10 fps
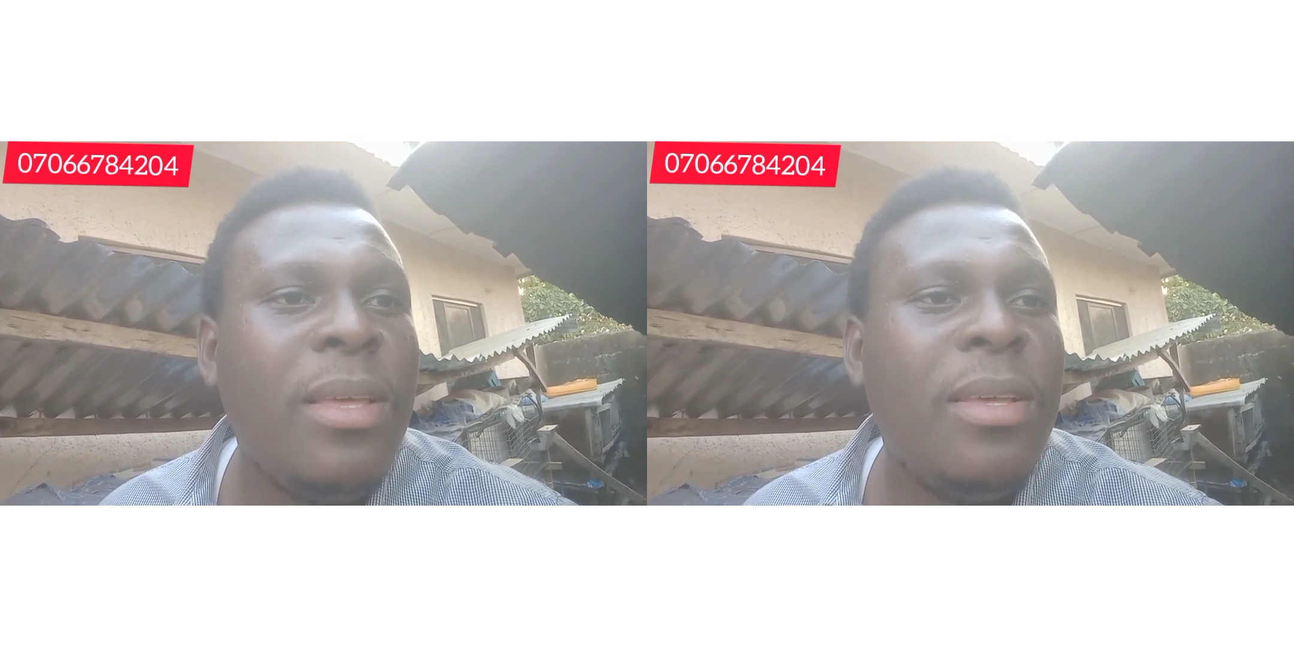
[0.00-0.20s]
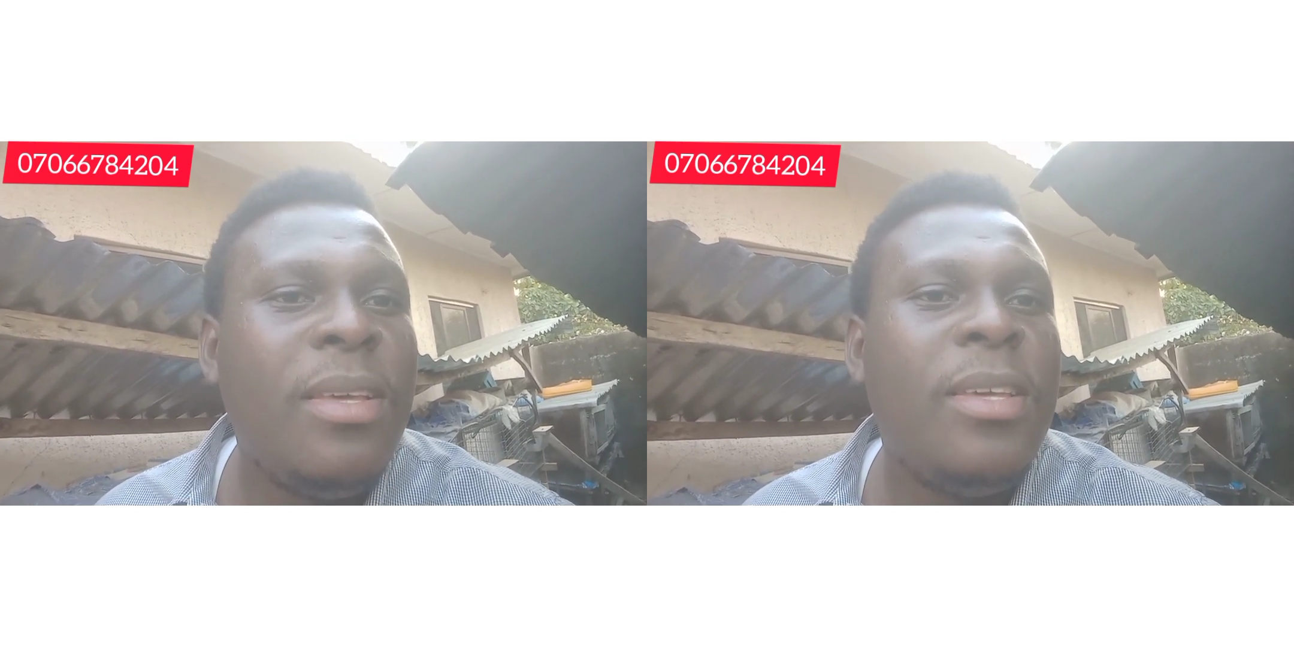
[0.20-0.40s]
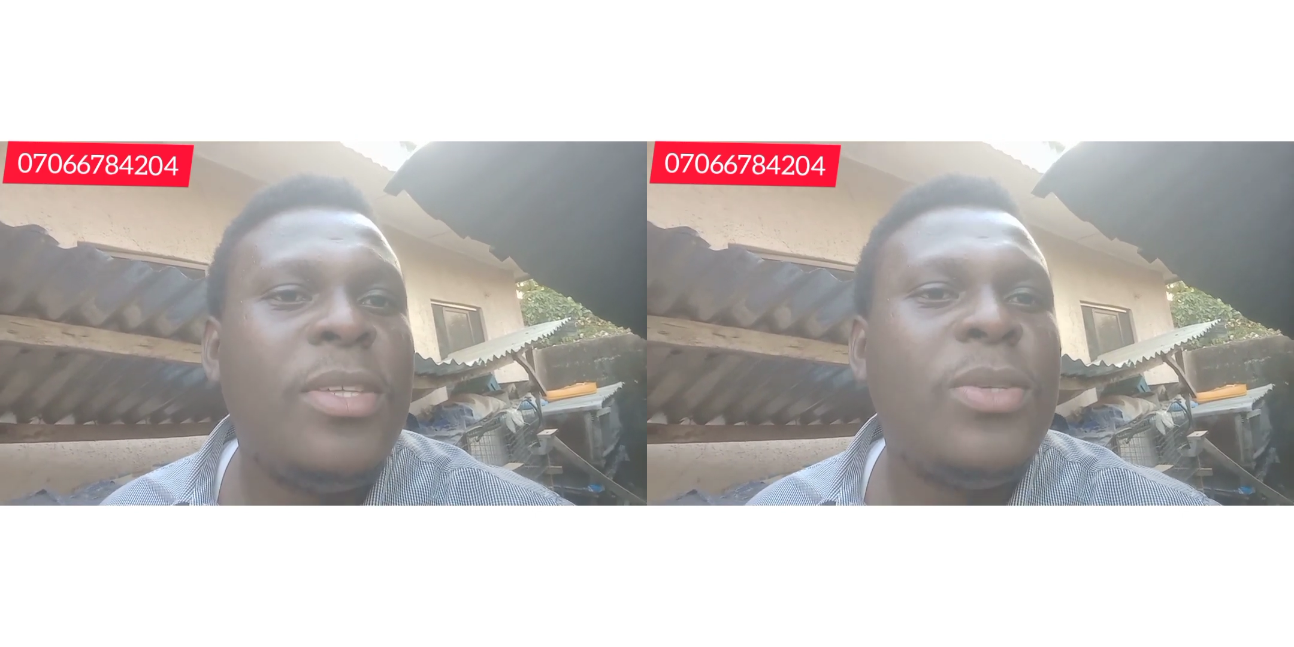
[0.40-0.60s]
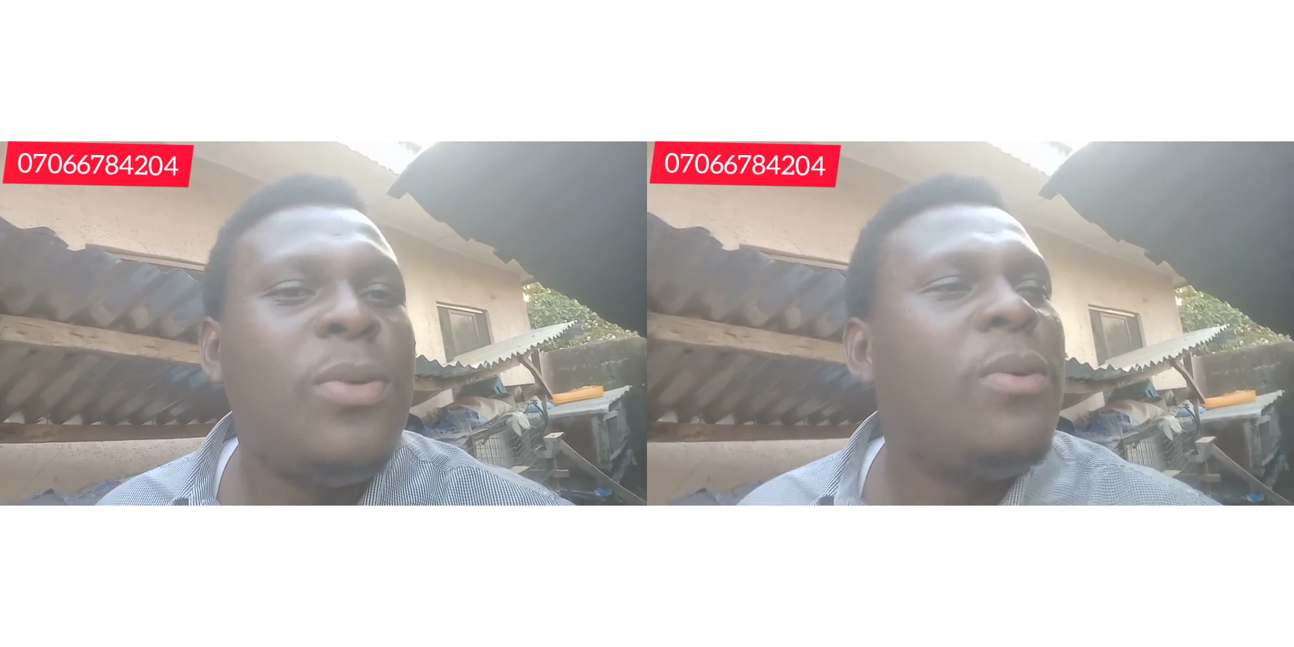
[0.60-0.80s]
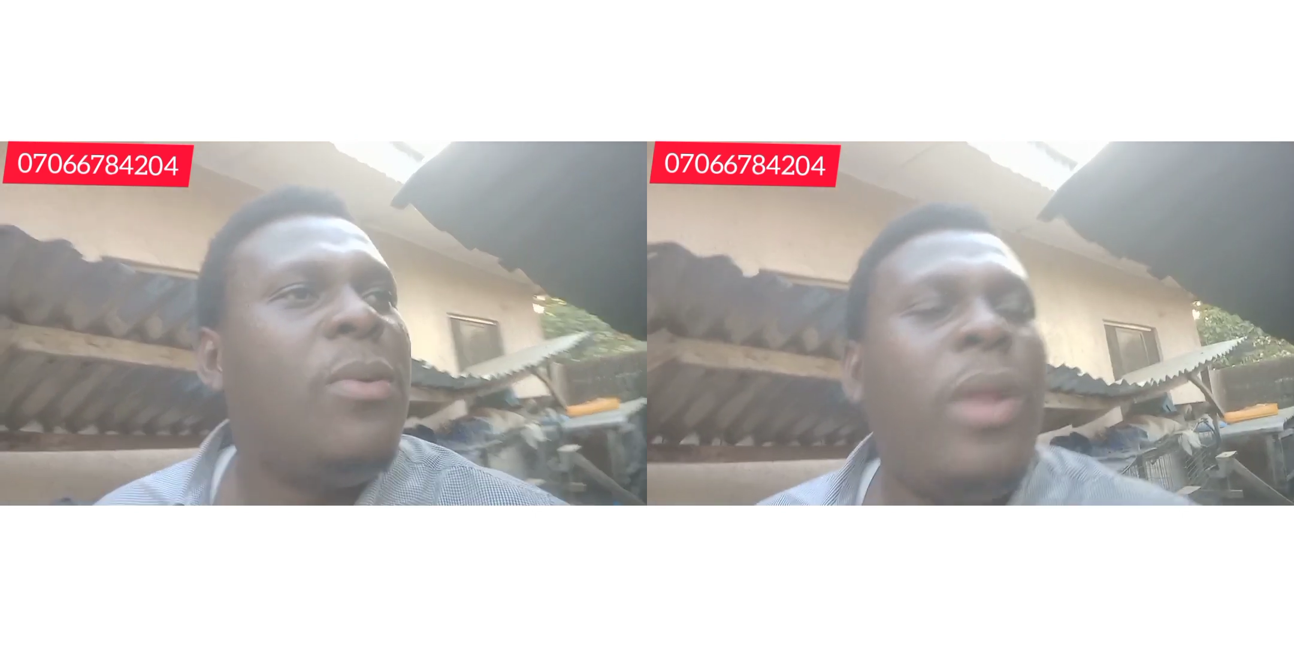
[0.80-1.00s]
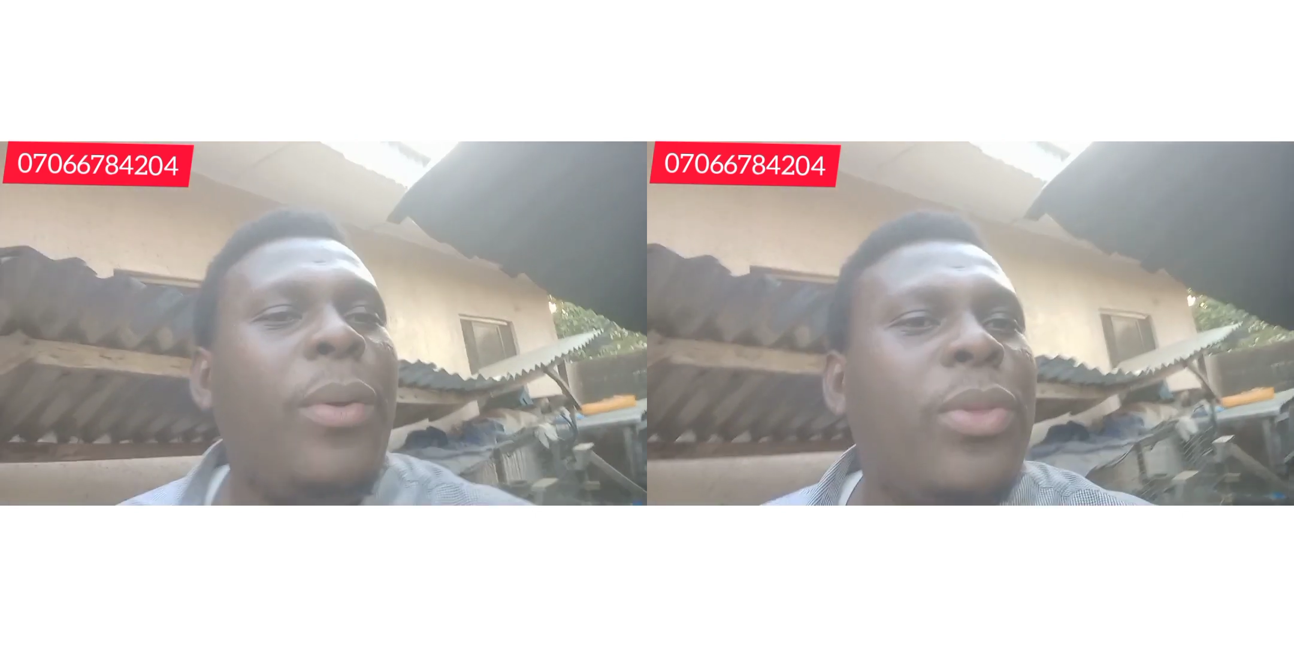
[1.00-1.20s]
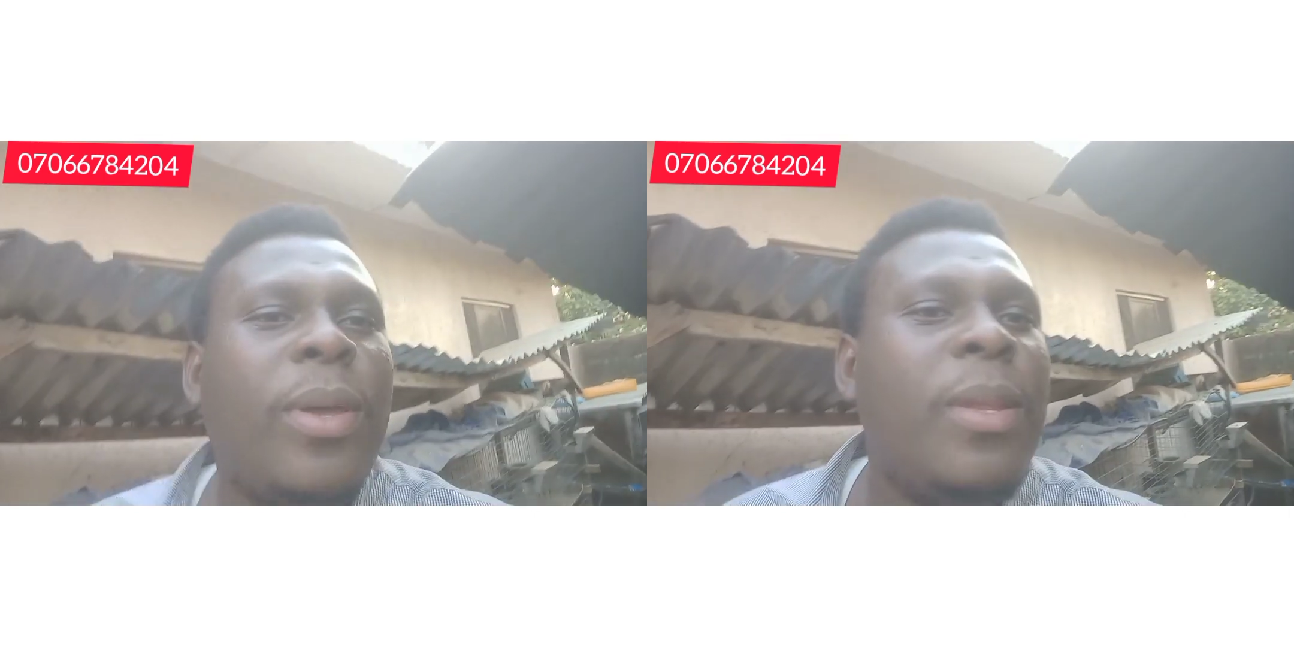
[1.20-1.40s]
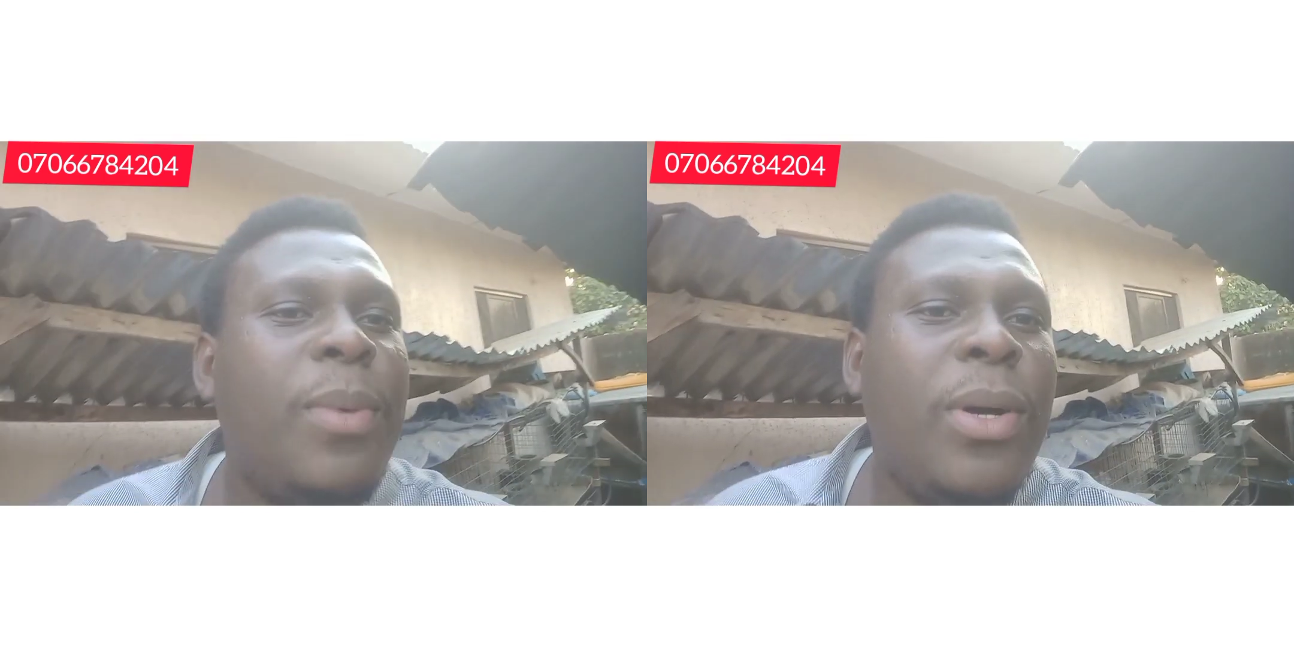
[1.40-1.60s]
So what are we talking
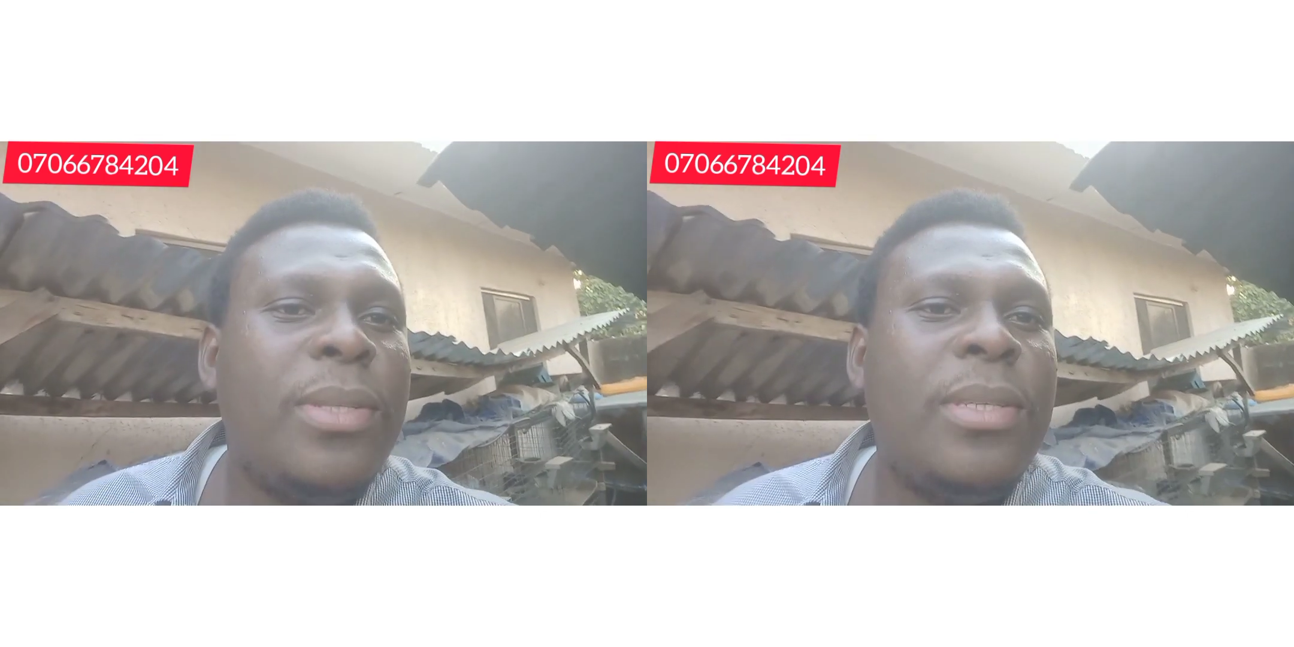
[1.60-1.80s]
about?